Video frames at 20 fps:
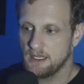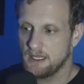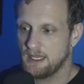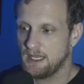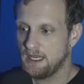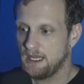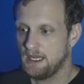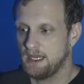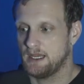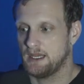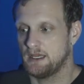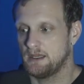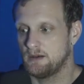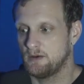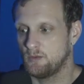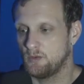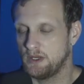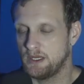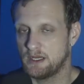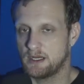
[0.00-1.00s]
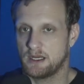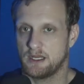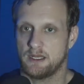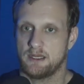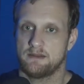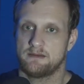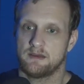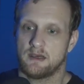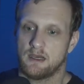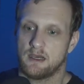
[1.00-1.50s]
and we are going to
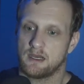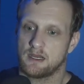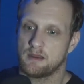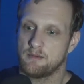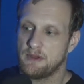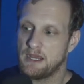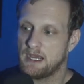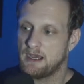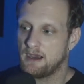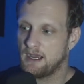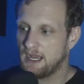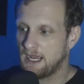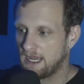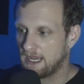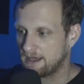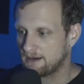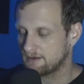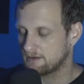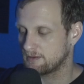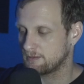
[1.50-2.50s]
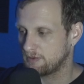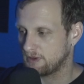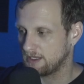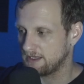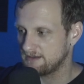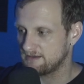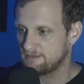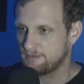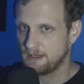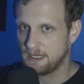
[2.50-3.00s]
talk about how to
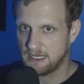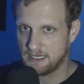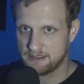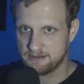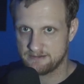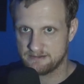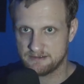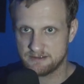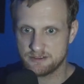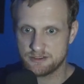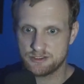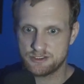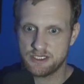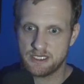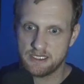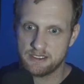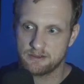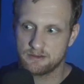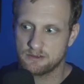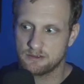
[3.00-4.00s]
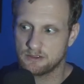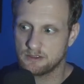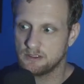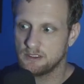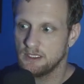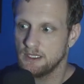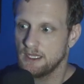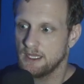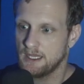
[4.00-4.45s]
replace pads in general